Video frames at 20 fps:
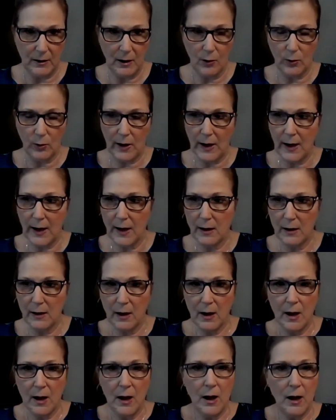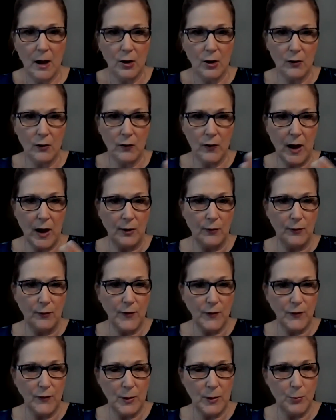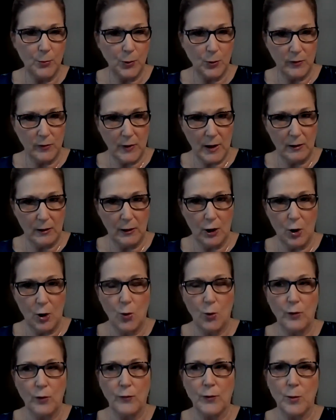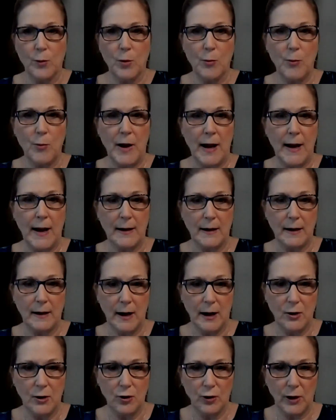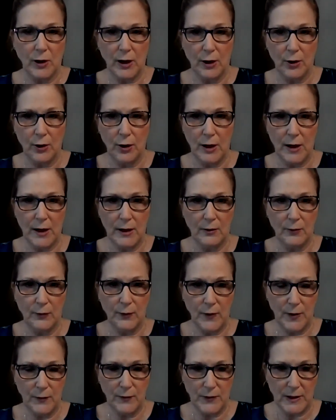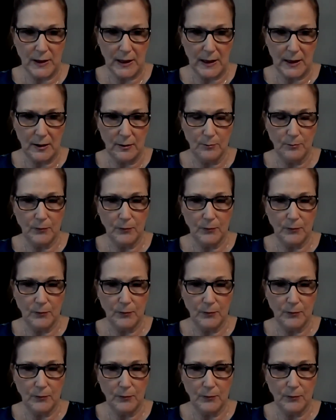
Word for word: Okay. You've got a 50% loan from the bank and you're carrying 50.